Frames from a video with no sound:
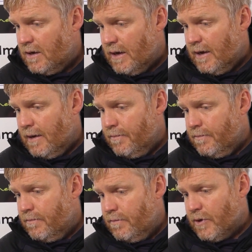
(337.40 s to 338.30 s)

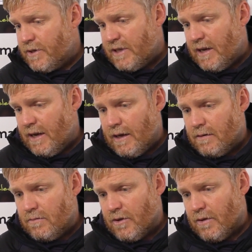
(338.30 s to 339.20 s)
But
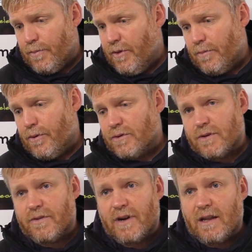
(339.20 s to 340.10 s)
they'll pose
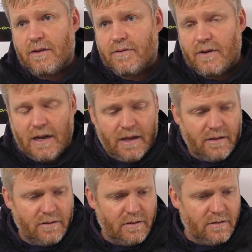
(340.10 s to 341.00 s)
a threat. They're
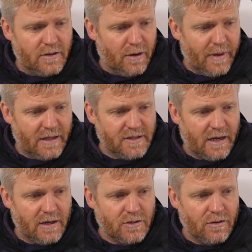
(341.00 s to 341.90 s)
not a bad
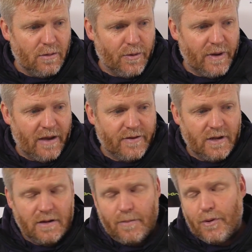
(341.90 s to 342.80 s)
side at all, but we have
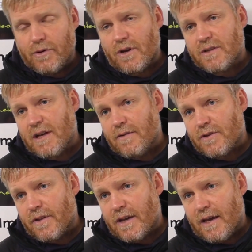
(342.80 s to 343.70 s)
to impose
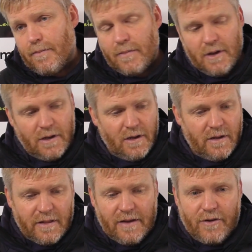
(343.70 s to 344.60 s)
ourselves on the game.
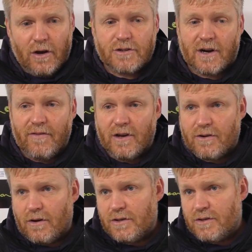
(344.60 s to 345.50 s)
They've got to travel
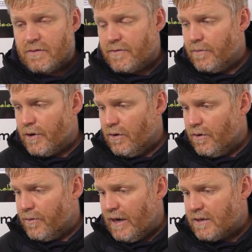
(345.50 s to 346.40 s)
across from the
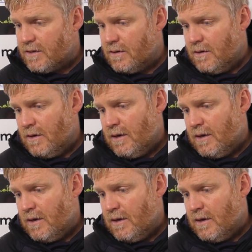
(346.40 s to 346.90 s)
northwest.